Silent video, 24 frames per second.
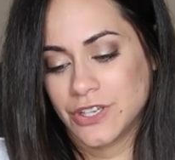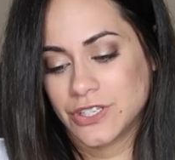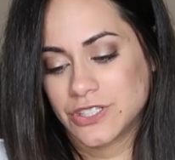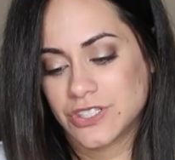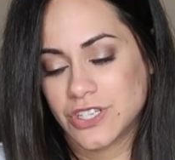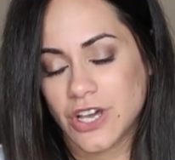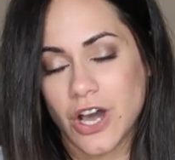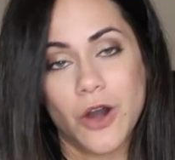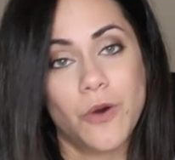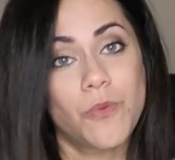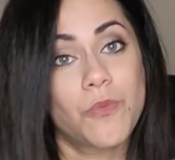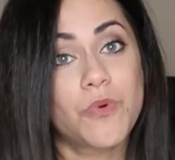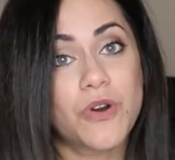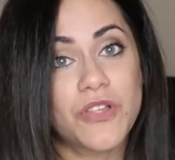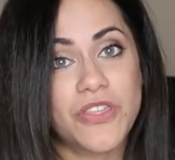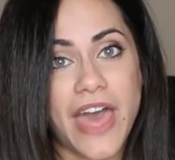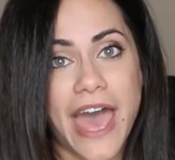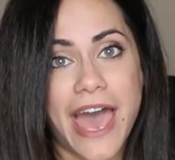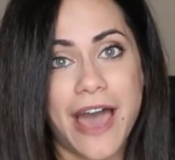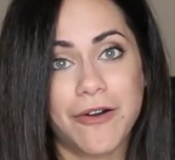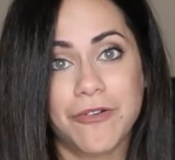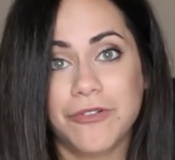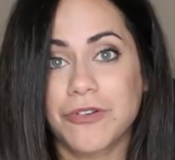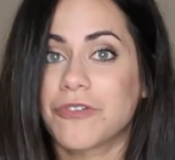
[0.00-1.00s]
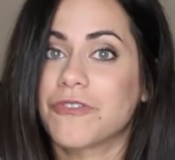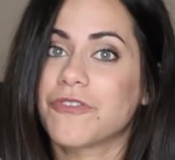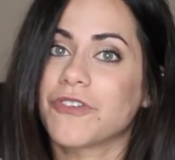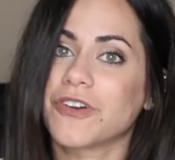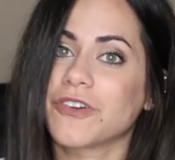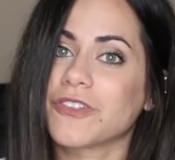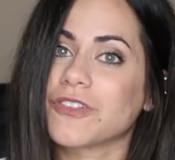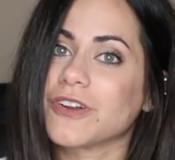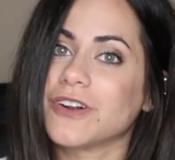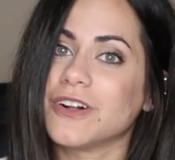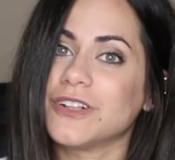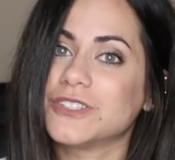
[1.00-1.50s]
So without
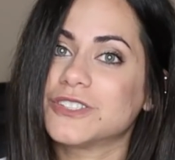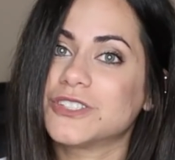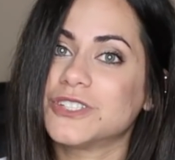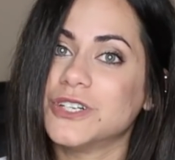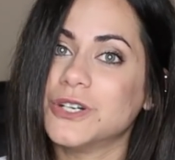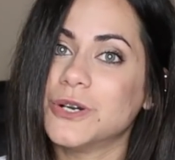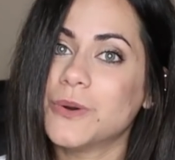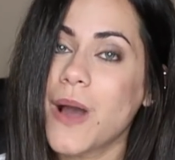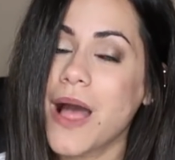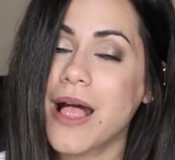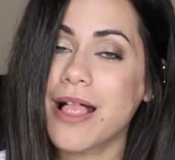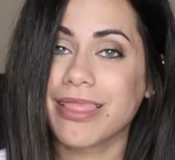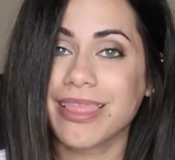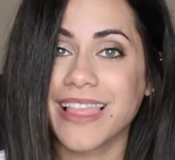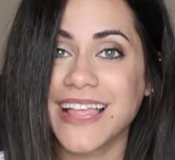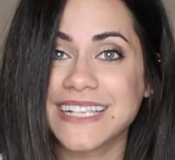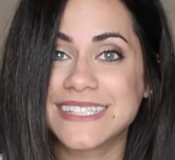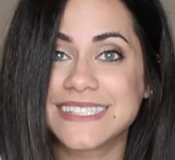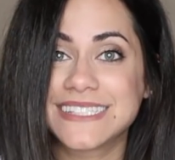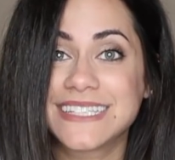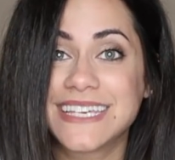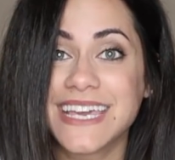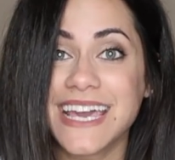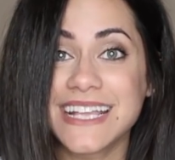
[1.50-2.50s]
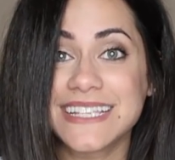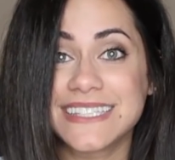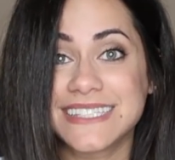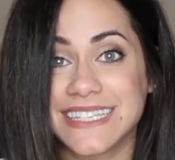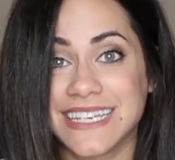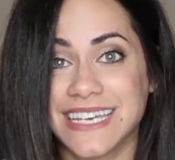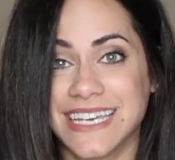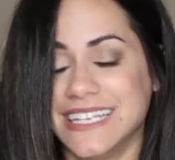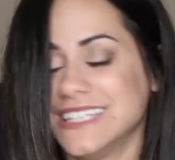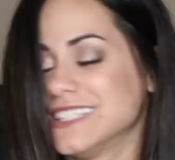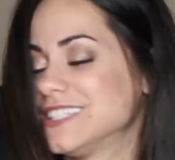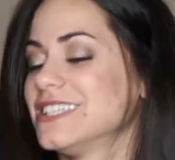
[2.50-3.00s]
further ado, let's get
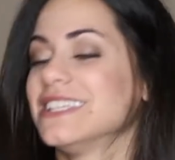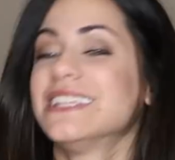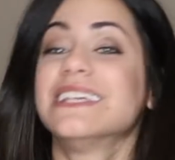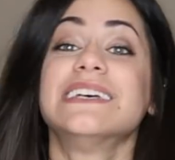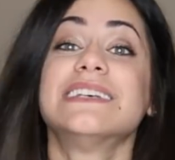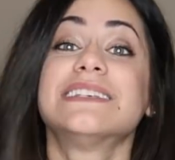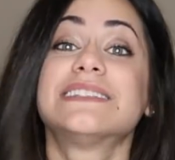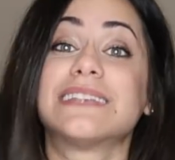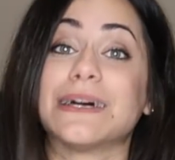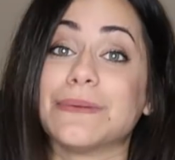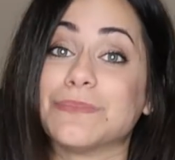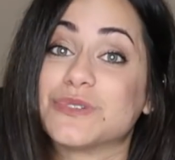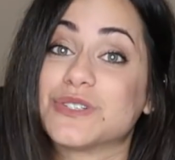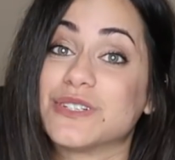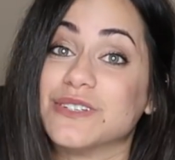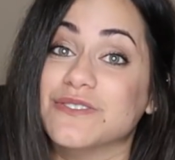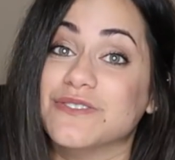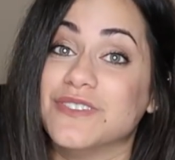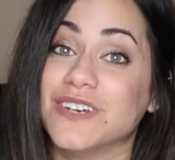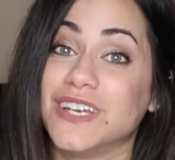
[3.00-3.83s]
into the assumption